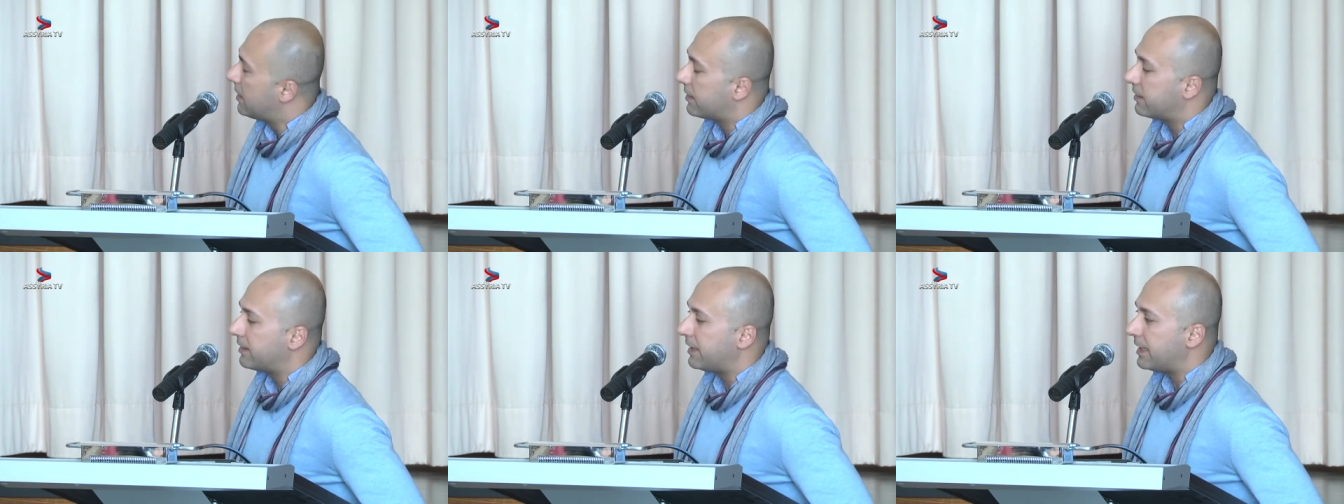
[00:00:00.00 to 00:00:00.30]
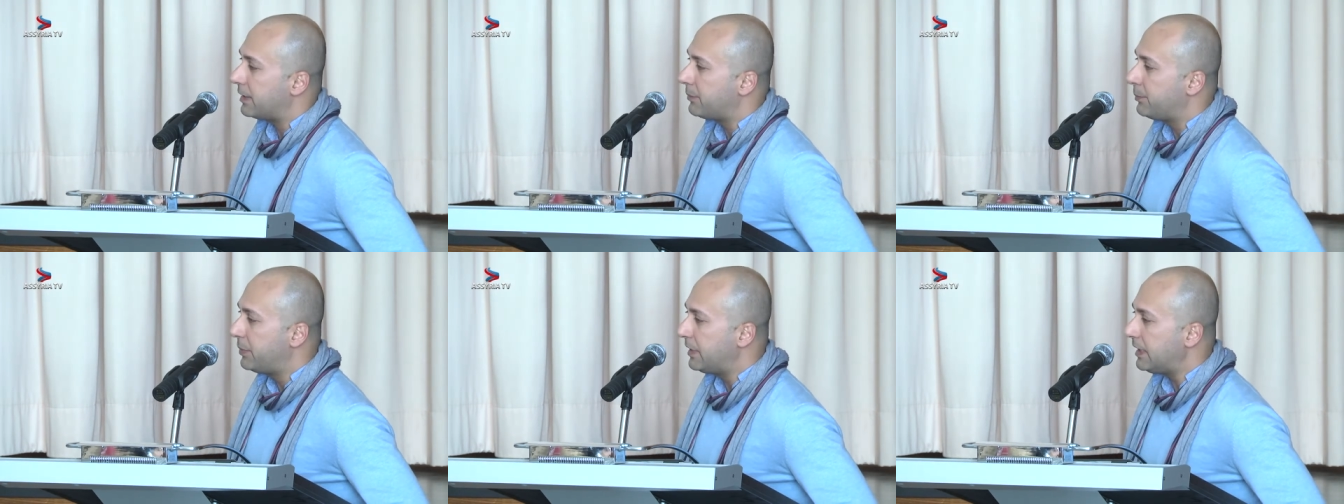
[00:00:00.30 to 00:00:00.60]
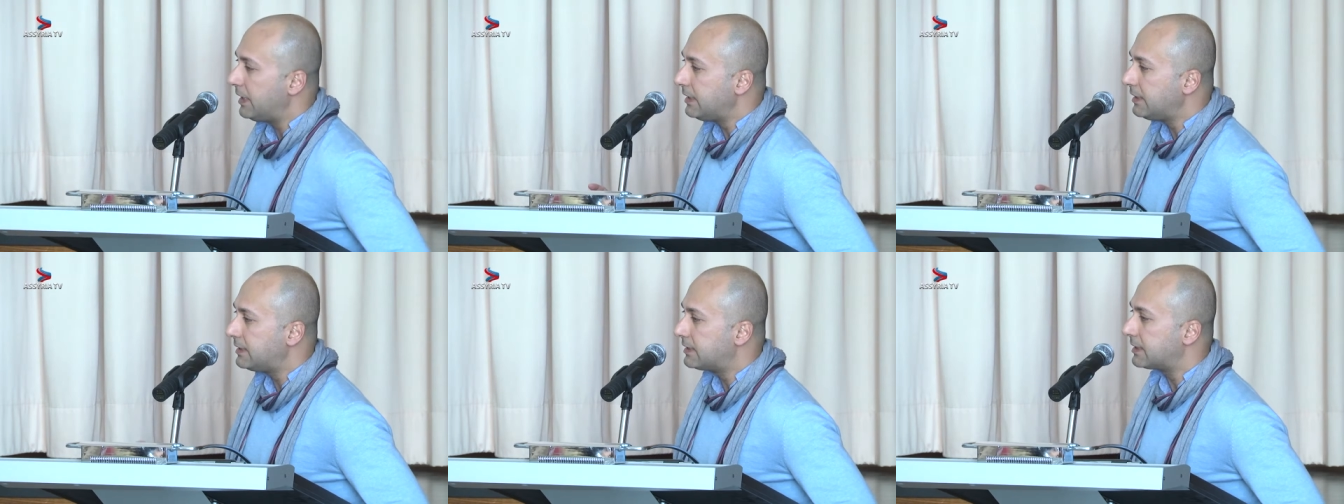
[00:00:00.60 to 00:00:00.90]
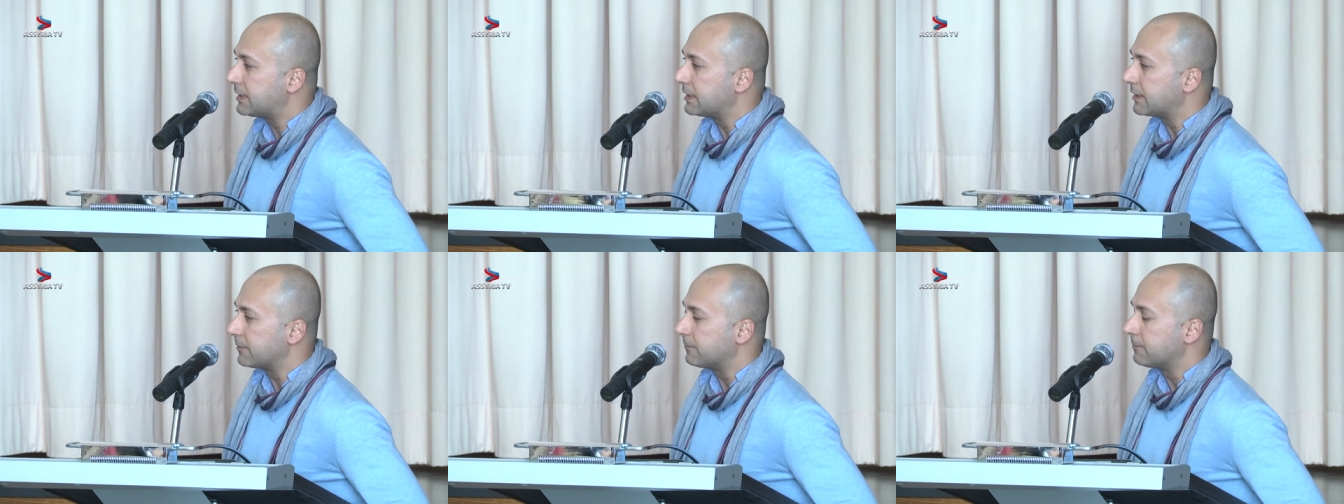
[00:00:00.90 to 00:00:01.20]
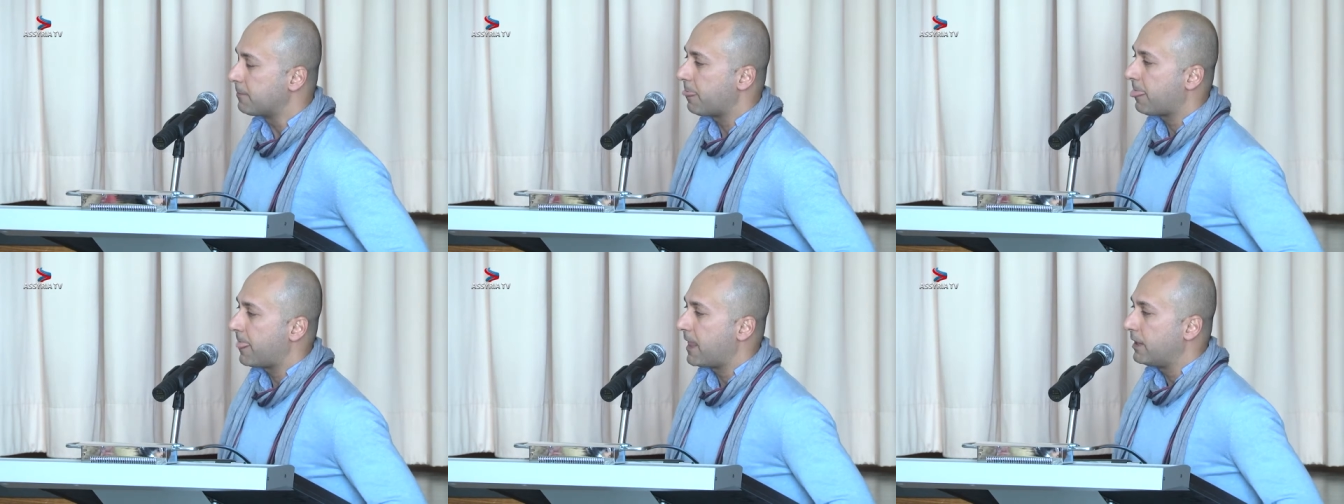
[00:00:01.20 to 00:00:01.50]
the ability
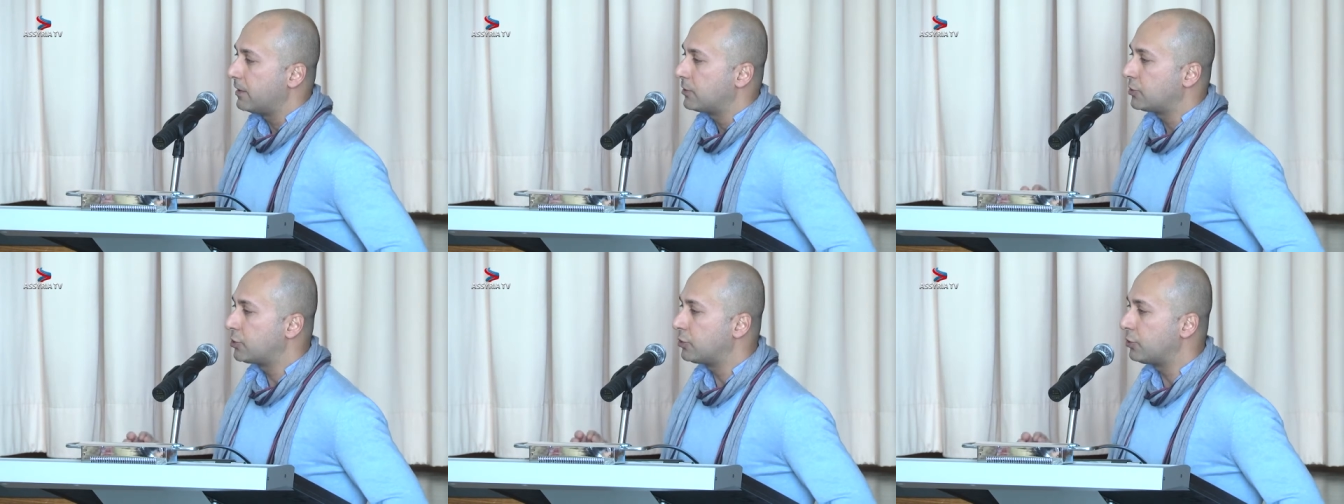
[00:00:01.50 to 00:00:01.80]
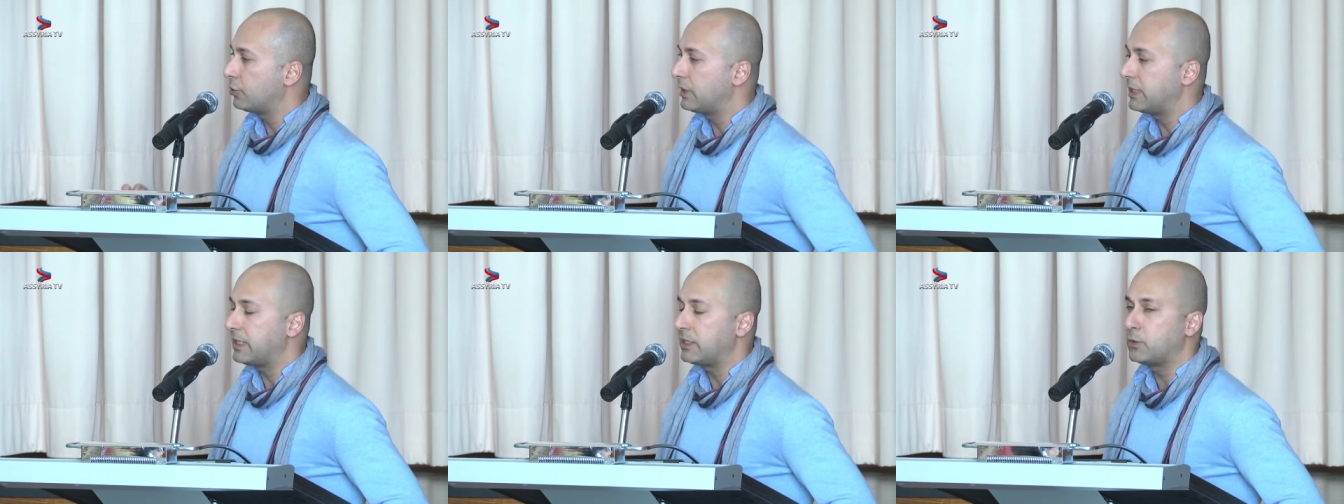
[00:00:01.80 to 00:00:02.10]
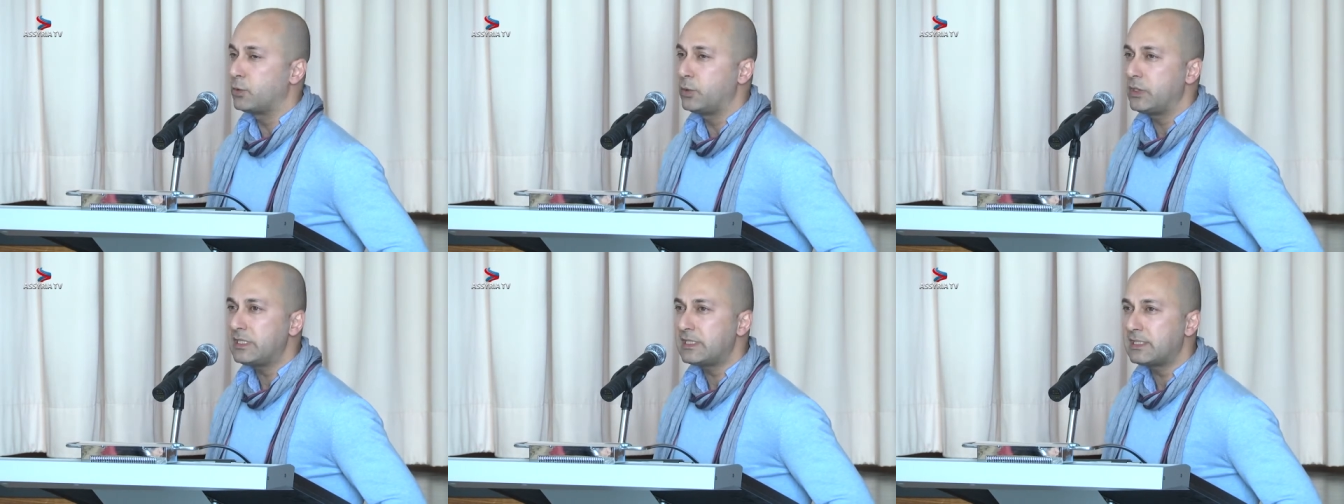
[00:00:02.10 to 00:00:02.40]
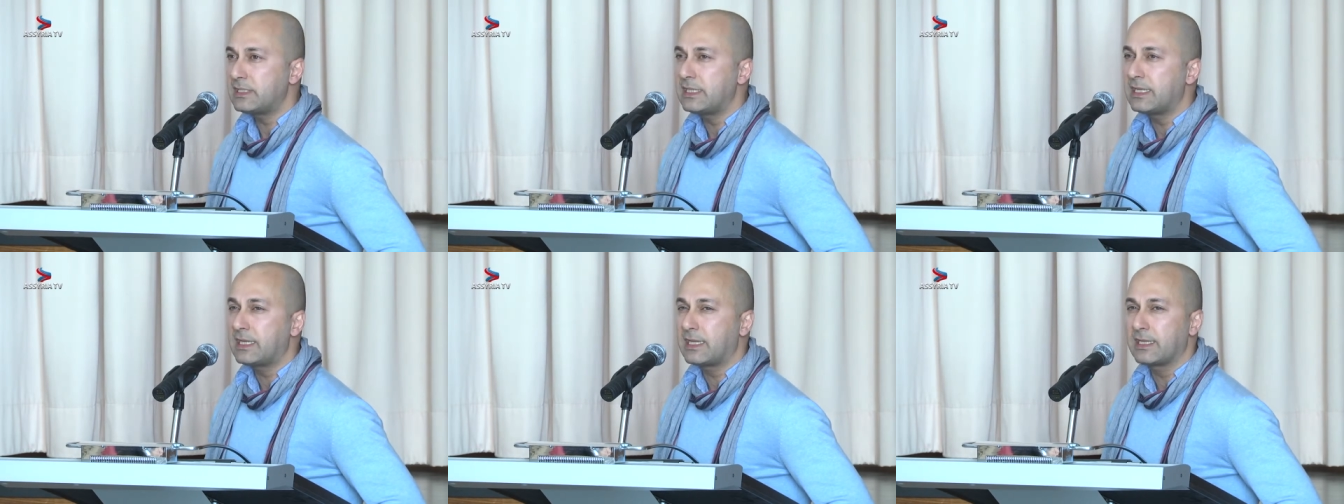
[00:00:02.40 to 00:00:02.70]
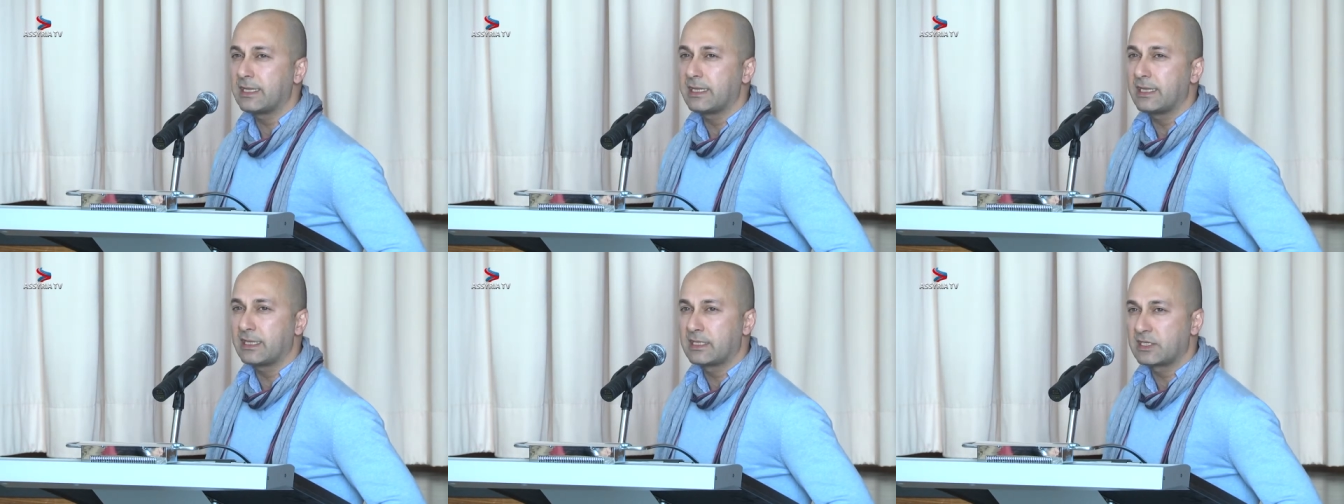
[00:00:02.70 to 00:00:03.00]
to
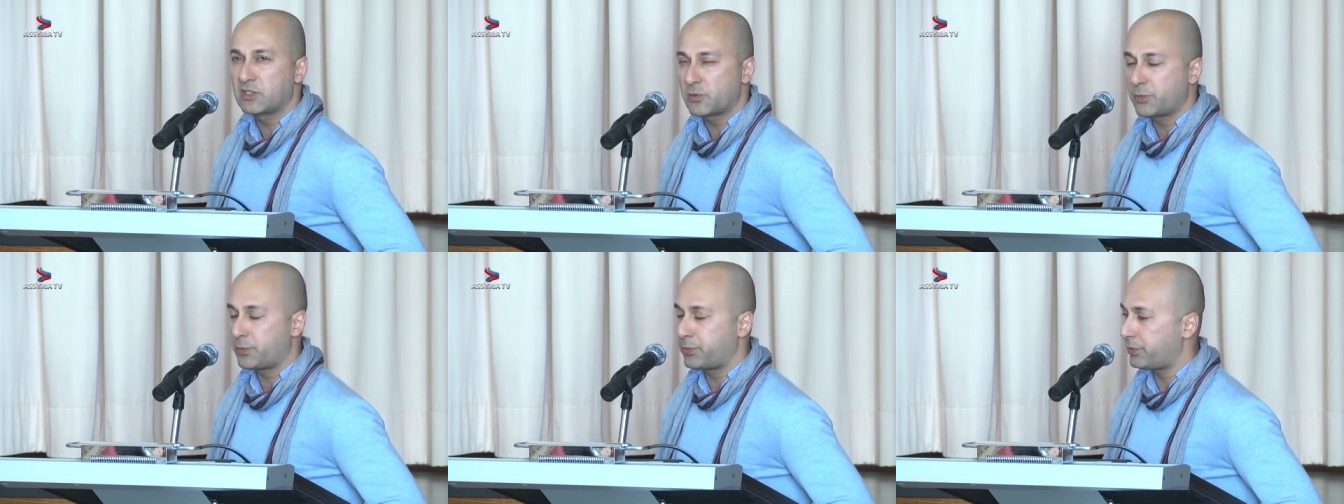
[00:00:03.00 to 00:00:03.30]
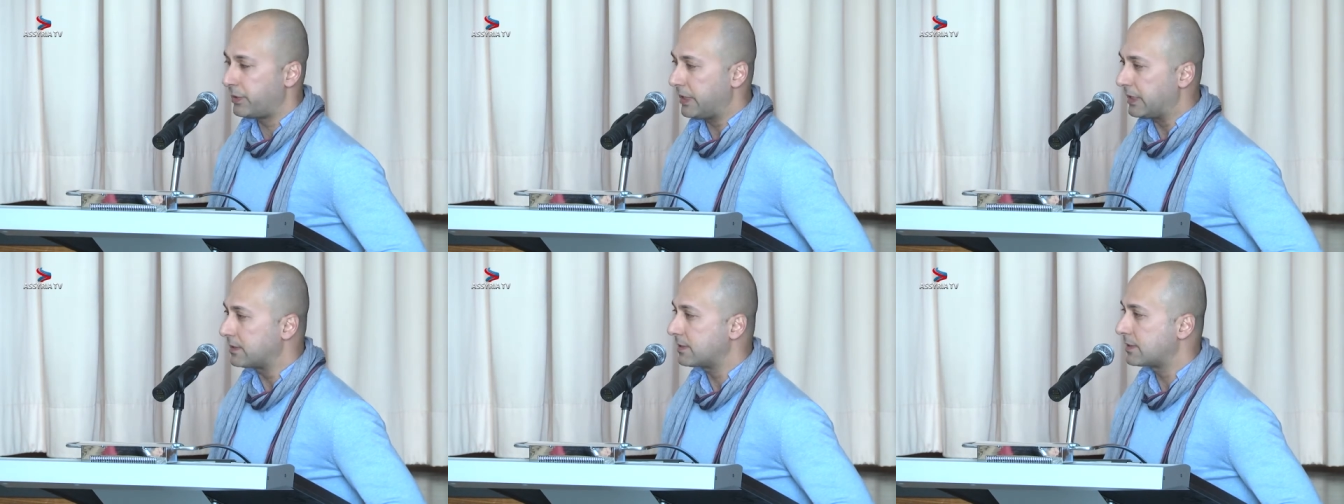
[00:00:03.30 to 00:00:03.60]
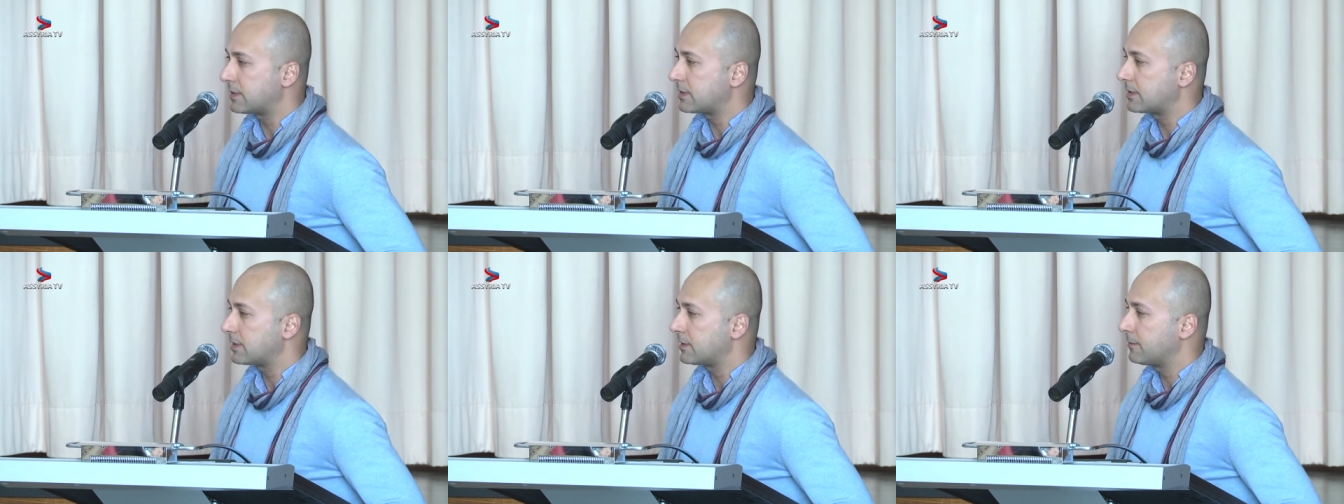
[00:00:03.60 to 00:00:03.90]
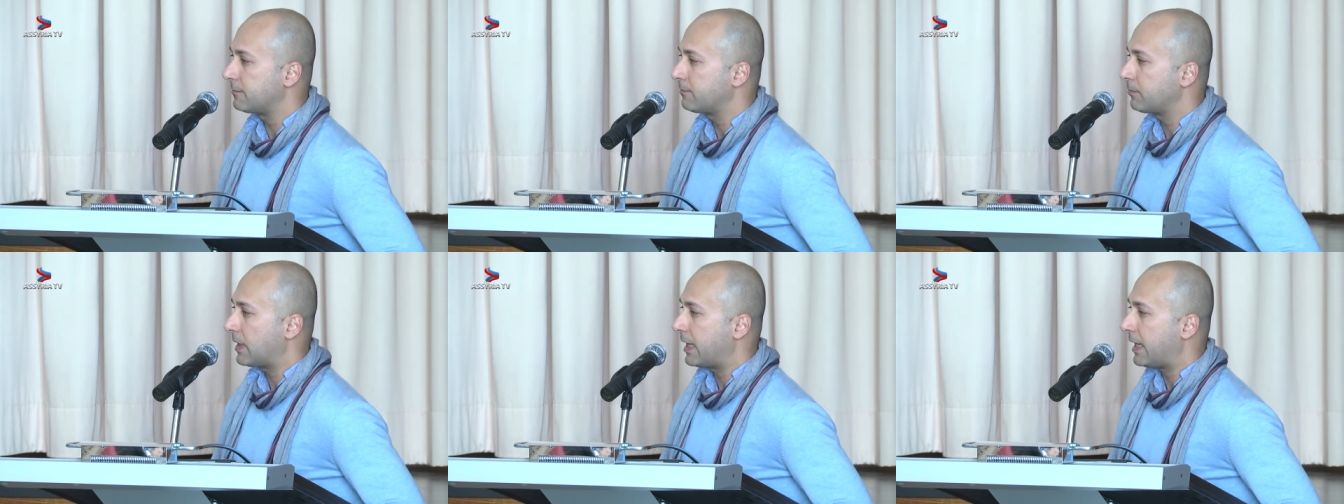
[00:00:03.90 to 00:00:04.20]
linguistically express